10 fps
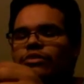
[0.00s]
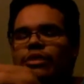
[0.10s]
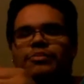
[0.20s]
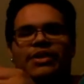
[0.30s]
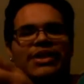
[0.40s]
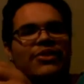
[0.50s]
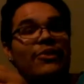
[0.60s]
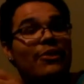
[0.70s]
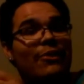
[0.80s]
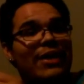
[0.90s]
Oh, I was putting it in the
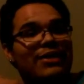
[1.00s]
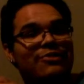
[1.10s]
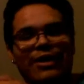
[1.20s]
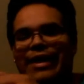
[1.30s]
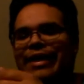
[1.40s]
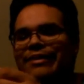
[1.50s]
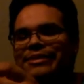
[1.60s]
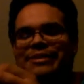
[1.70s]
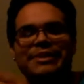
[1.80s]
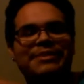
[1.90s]
wrong way. That's why.
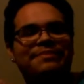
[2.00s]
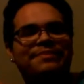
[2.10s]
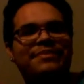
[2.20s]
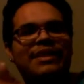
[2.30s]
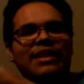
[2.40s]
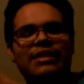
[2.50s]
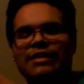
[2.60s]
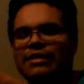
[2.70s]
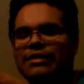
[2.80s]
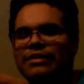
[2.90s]
I'm stupid.
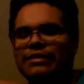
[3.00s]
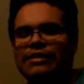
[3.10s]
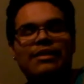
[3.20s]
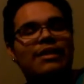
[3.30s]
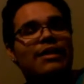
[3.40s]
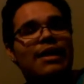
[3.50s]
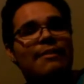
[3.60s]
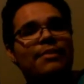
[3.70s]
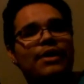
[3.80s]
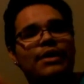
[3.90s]

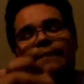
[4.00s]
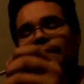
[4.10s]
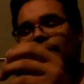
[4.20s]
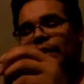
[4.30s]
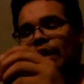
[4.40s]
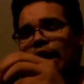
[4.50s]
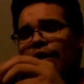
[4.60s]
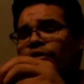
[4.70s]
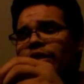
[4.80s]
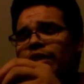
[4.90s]
Alright, but
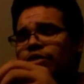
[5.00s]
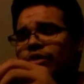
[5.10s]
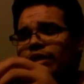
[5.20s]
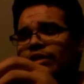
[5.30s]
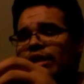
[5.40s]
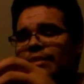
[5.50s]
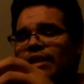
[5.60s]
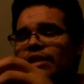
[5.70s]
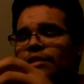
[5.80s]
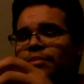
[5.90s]
I really enjoyed this clamp.
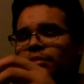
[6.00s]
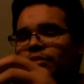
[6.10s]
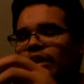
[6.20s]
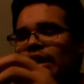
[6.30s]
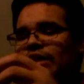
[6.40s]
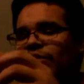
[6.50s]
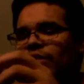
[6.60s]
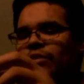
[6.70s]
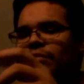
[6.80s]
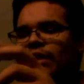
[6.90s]
I like the purple. It actually
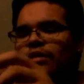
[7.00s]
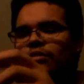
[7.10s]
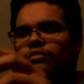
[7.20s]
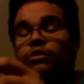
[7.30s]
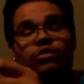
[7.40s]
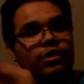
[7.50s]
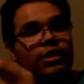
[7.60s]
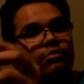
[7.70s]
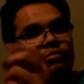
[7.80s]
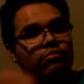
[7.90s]
went with my... Oh,
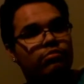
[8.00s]
see?